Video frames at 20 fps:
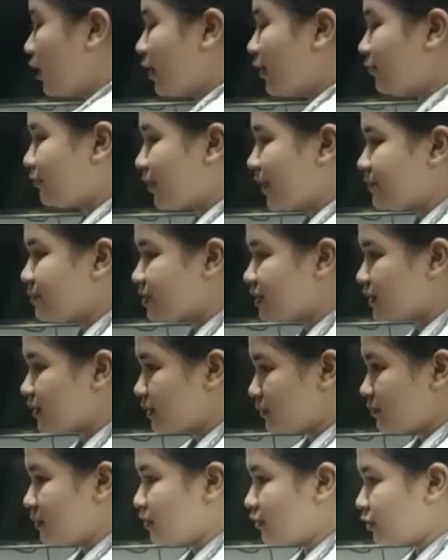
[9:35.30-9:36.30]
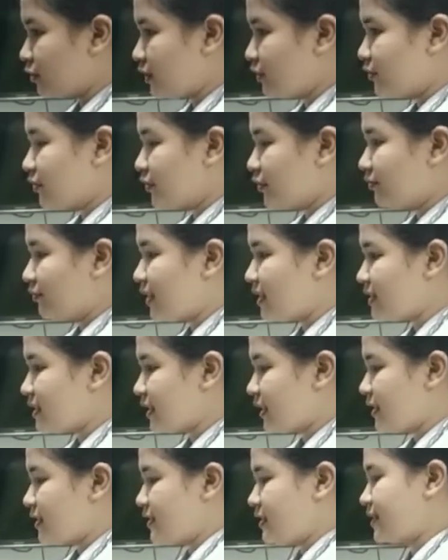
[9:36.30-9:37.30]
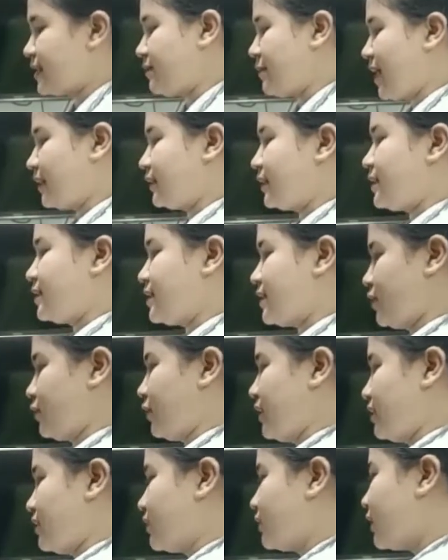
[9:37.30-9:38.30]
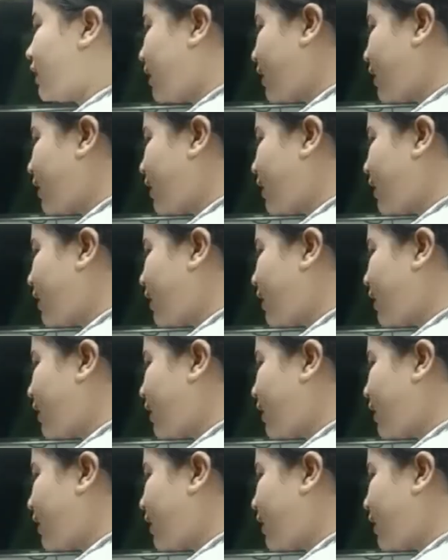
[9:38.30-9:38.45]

5 centimeter intervals in a systematic sequence. Okay,